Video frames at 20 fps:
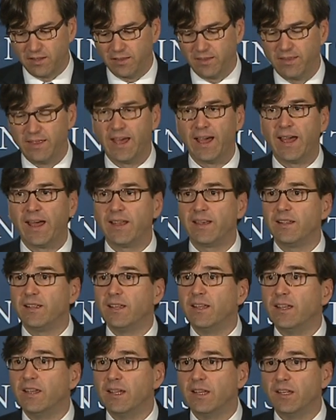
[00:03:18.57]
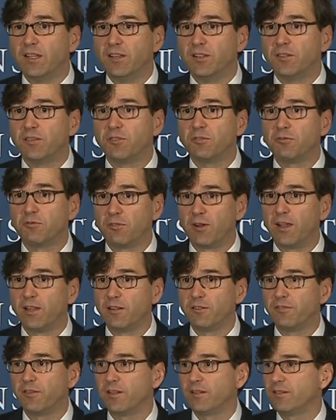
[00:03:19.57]
that is
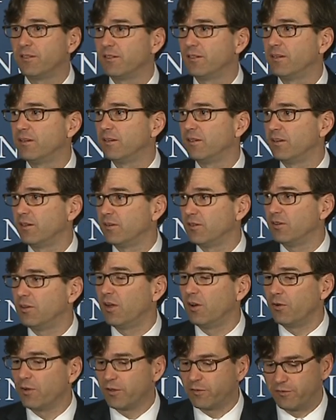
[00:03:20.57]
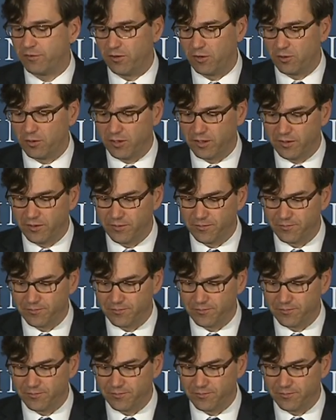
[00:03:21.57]
relevant going forward?